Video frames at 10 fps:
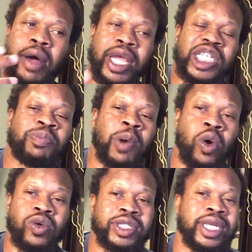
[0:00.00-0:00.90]

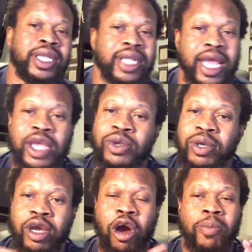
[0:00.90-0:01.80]
expose anything, you
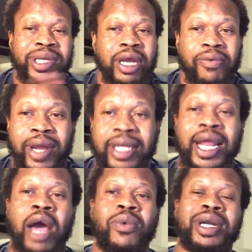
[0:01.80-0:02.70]
can call me direct.
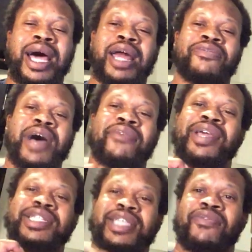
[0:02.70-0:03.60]

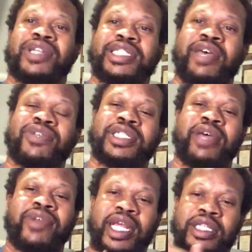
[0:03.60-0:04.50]

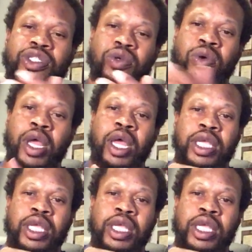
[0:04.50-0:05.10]
919-587-7782.